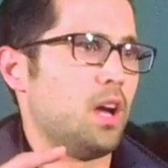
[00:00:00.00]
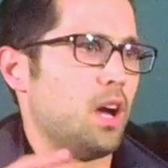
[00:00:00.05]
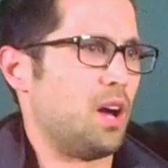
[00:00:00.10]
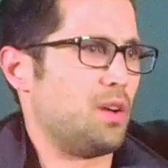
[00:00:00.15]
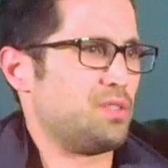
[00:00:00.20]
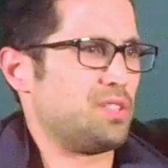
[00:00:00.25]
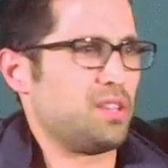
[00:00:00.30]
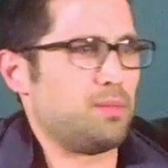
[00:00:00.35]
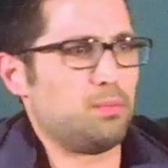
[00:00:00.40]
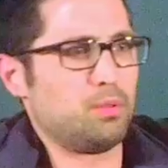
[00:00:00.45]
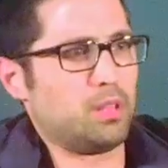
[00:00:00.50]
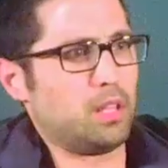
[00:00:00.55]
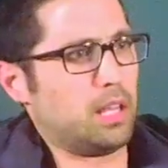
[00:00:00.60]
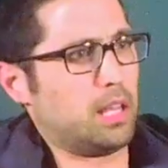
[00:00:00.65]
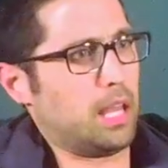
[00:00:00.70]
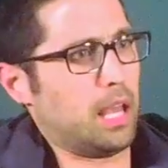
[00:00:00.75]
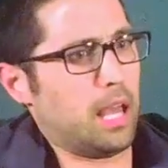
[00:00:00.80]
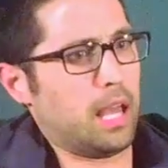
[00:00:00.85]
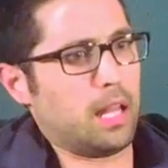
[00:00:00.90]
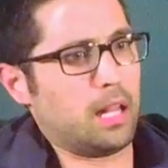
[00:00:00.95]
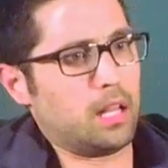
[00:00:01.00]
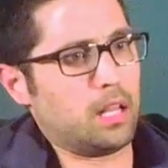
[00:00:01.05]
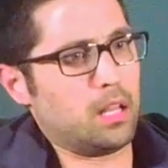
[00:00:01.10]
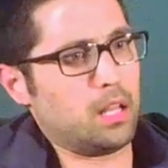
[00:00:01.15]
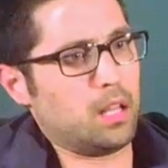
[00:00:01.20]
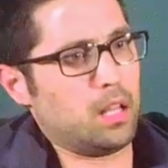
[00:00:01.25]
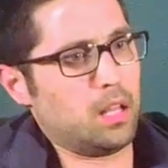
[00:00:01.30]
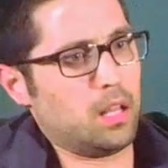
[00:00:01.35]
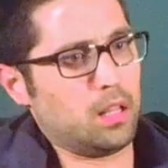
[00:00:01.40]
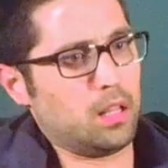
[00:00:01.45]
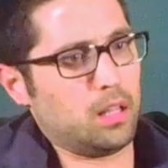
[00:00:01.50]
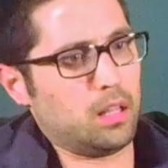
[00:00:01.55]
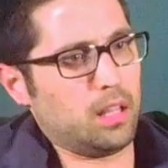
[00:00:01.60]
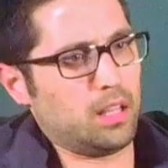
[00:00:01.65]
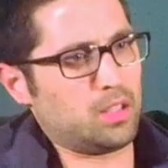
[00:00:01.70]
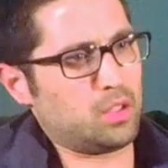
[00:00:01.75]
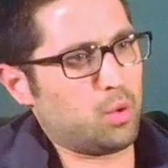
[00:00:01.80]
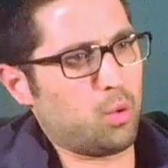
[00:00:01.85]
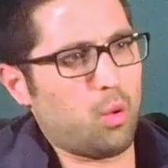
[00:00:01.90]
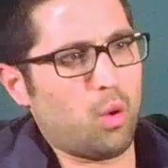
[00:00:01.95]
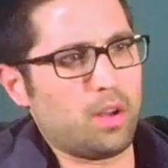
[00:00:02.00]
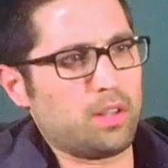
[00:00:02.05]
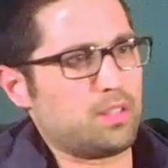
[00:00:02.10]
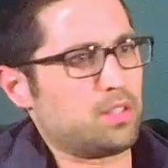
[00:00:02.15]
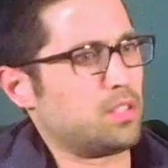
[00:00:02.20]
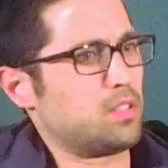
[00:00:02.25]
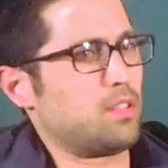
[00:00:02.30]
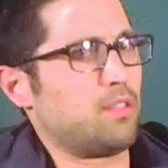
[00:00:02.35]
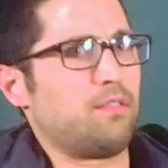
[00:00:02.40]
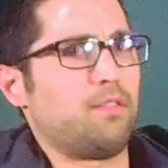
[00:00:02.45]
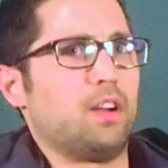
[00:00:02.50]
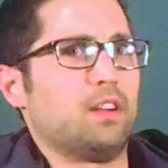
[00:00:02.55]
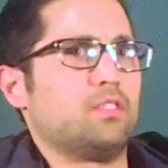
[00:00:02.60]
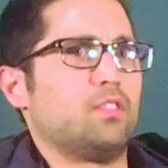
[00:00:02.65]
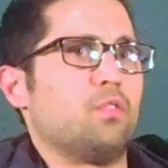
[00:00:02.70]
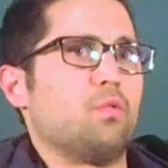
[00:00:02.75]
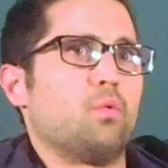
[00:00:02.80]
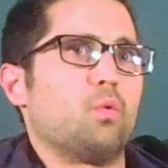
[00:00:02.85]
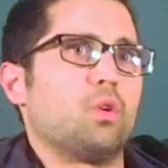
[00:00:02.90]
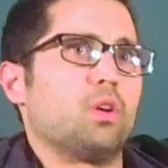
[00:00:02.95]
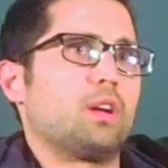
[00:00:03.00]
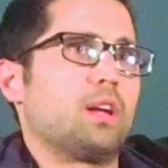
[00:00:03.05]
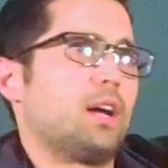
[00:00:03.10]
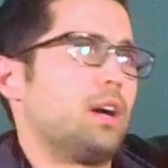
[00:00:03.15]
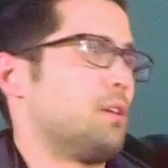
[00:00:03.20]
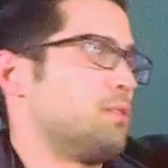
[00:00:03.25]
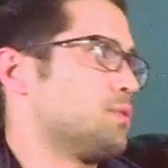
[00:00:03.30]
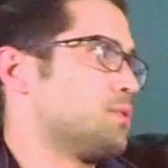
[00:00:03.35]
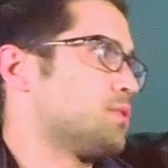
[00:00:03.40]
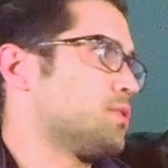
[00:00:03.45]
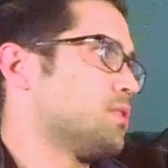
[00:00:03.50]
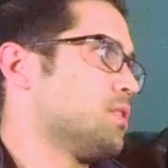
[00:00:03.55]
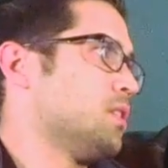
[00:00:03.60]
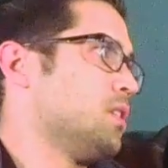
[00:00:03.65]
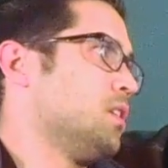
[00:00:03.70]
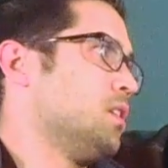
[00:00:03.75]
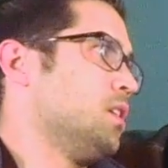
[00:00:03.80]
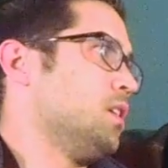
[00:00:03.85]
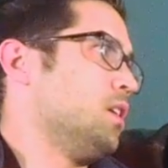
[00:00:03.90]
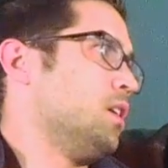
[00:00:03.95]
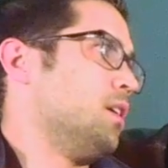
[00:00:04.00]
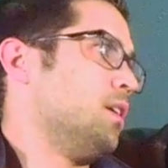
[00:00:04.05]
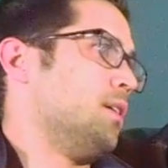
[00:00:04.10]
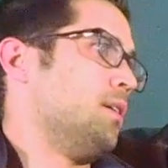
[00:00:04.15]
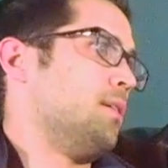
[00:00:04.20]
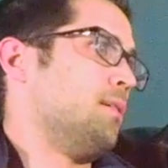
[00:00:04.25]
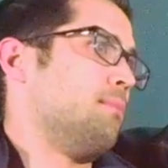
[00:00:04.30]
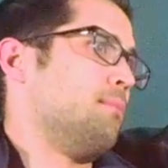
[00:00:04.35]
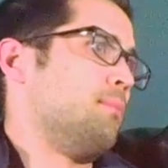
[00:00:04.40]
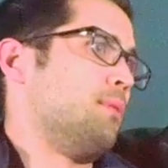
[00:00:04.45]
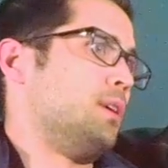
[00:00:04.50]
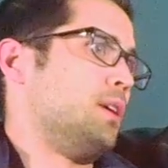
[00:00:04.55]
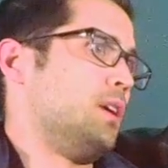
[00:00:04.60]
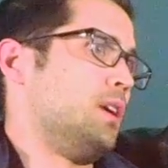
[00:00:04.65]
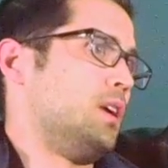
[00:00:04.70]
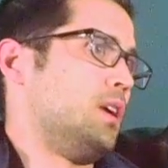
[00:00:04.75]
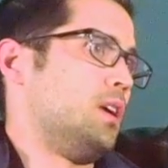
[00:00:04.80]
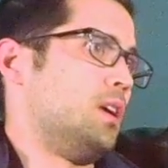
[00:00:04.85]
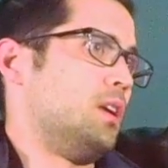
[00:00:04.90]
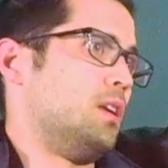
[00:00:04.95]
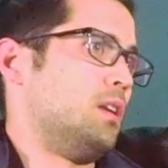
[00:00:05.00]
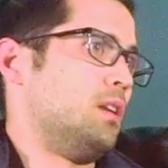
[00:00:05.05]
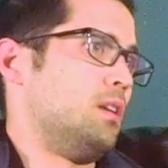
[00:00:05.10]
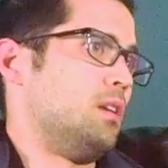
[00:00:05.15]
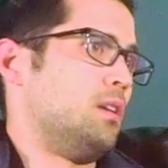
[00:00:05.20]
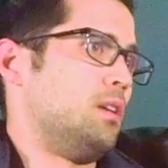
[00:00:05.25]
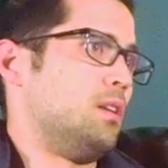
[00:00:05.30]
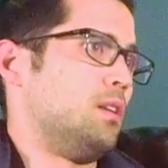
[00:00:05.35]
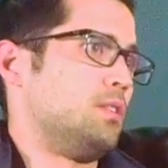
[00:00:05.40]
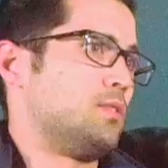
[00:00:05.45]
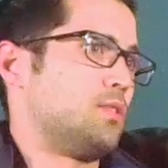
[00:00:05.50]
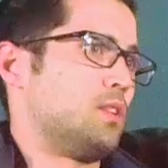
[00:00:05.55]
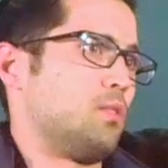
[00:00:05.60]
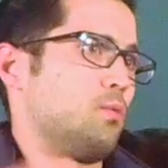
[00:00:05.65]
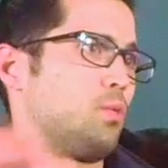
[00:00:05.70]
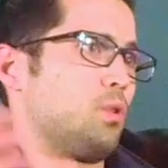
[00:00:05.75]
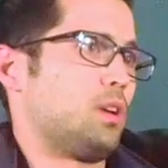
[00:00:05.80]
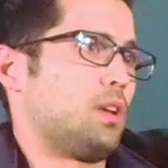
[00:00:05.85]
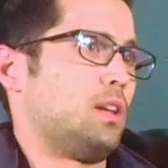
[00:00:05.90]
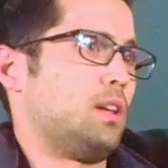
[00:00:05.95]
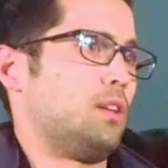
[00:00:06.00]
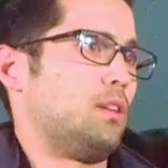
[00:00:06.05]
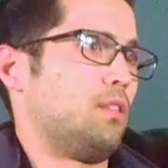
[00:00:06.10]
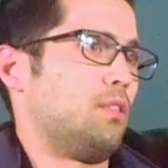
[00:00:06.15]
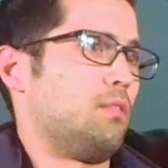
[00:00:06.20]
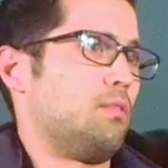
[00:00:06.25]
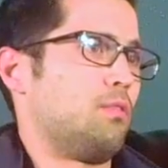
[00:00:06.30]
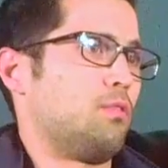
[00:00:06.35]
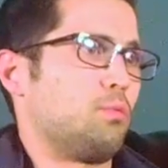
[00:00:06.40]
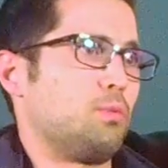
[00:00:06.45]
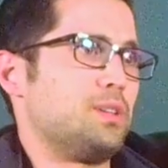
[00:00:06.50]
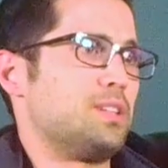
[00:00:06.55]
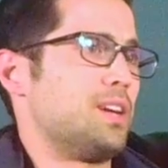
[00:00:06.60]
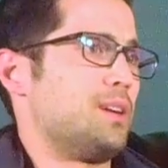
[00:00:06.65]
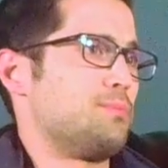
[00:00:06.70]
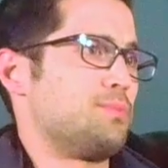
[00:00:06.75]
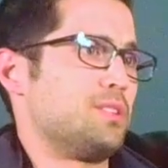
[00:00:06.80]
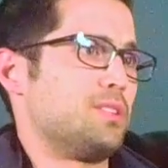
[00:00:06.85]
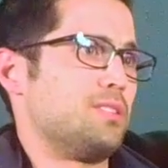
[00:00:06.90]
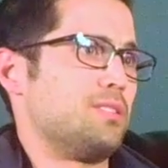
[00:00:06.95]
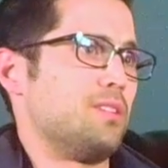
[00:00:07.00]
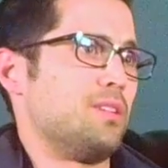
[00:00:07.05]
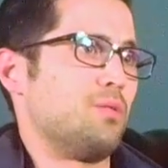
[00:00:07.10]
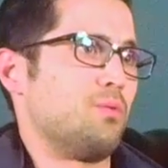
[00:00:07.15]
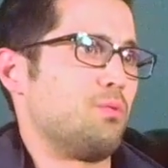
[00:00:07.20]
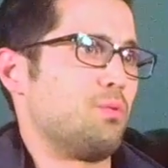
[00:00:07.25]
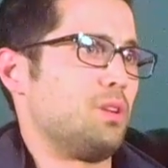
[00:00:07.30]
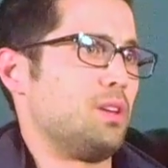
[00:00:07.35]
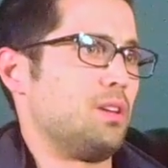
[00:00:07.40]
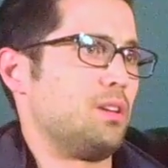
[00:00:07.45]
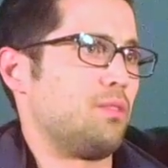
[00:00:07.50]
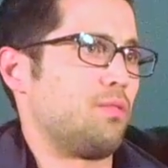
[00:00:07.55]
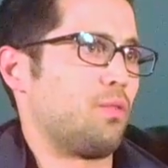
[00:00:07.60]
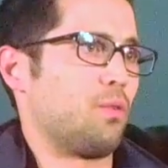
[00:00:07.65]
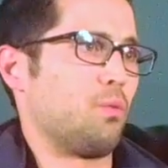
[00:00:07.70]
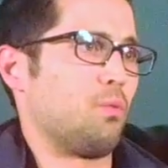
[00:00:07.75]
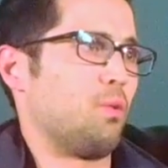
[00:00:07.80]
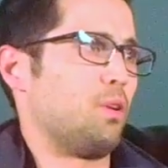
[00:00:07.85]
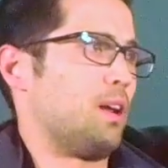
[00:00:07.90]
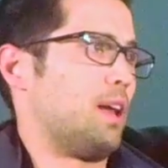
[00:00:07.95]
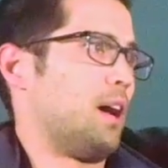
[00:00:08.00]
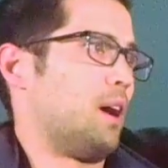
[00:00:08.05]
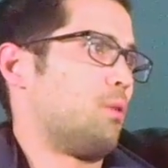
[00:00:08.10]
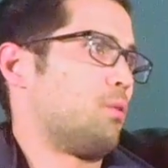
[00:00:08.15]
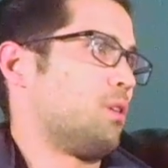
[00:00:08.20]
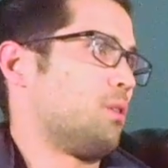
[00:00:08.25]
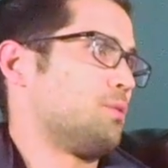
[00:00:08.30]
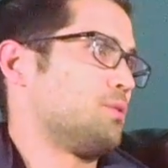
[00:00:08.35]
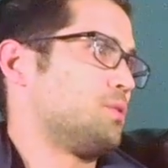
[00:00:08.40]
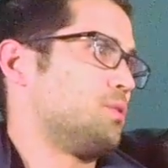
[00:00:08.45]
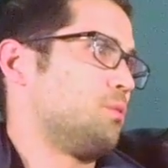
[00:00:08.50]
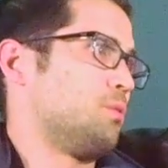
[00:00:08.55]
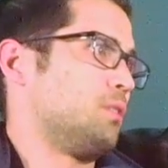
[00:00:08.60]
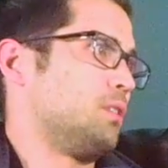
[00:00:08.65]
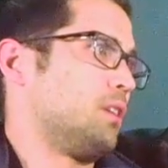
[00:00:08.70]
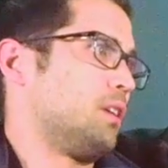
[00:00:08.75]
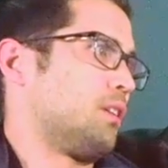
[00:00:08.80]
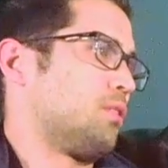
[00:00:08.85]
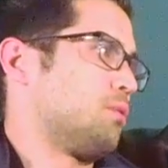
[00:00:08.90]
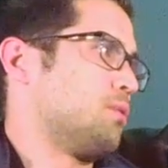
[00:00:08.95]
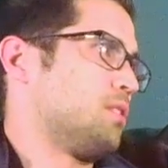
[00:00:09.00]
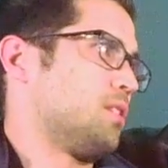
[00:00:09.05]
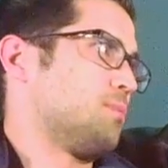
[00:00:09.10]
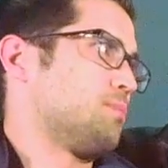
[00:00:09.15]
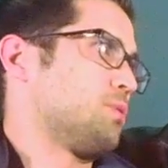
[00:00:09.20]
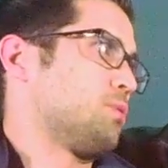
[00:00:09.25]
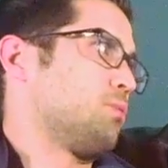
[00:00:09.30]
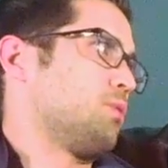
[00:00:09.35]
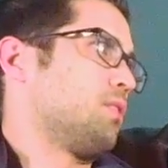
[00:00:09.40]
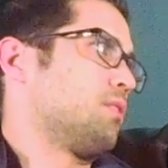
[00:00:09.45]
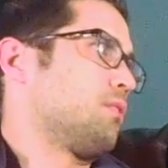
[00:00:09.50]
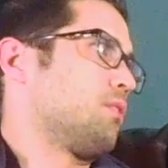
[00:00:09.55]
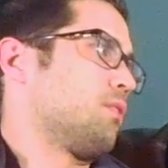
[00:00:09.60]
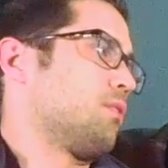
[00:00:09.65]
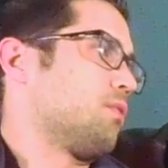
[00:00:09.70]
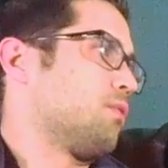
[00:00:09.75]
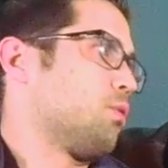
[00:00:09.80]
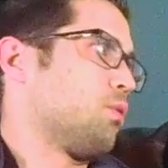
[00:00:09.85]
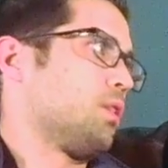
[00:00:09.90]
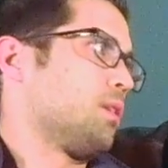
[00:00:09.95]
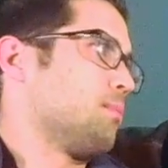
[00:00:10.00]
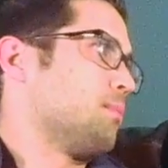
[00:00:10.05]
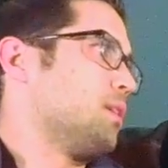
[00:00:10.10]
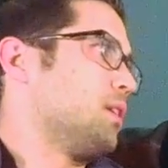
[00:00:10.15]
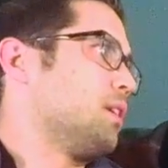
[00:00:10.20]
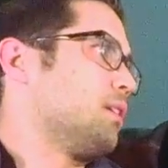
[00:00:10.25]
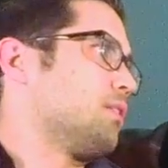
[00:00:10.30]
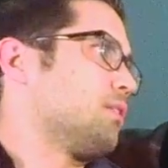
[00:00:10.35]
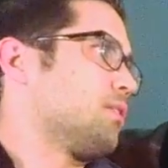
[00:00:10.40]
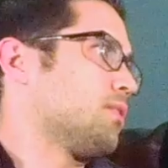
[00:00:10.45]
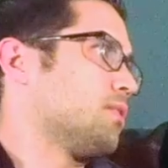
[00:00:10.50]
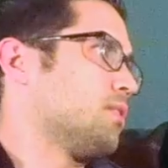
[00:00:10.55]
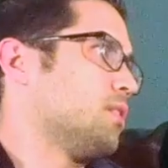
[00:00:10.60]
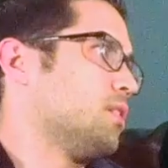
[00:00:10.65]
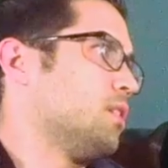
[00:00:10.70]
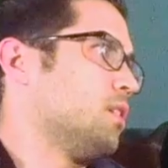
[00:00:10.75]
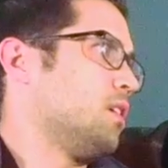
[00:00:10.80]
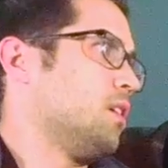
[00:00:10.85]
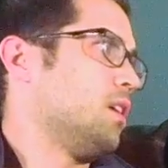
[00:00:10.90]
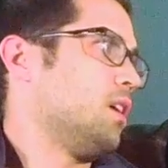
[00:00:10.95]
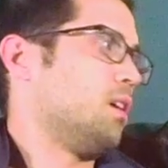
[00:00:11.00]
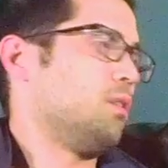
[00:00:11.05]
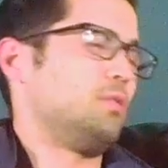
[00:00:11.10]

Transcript: I was able to get like twice as effective workouts um, instead of working three times a, a, week for one hour, I was doing like three times a week for 40 minutes. Wow.